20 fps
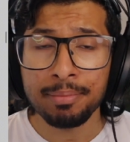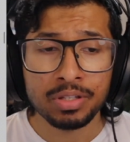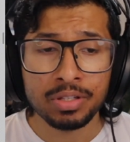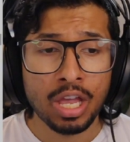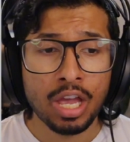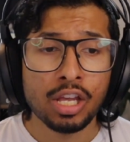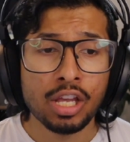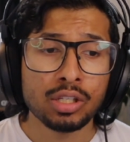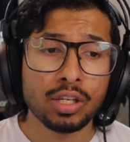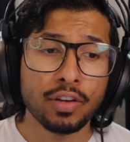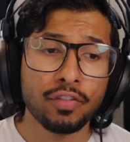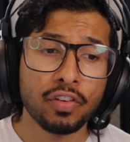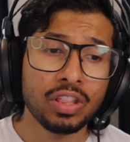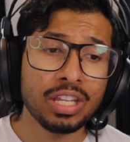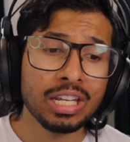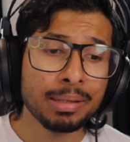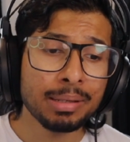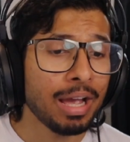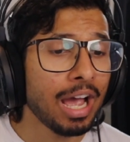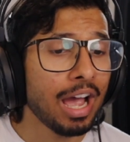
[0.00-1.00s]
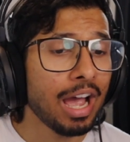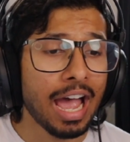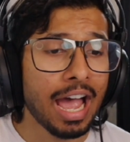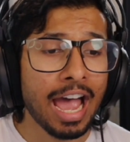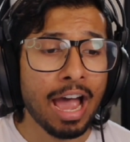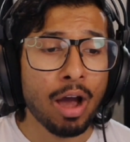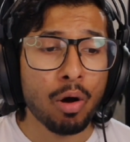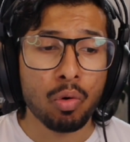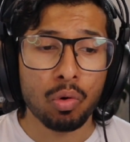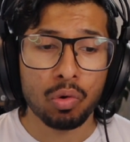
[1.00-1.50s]
So if you think about how
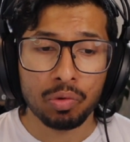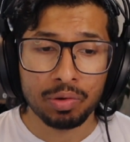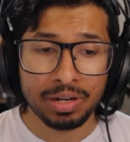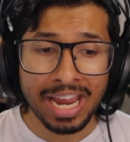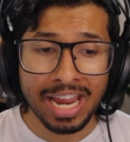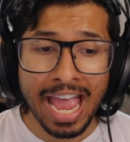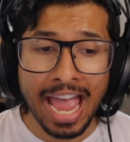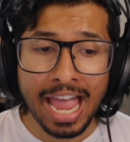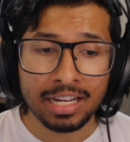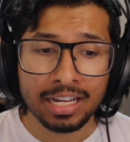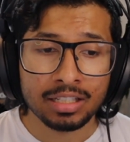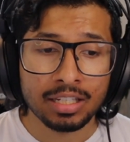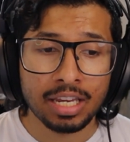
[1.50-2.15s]
React,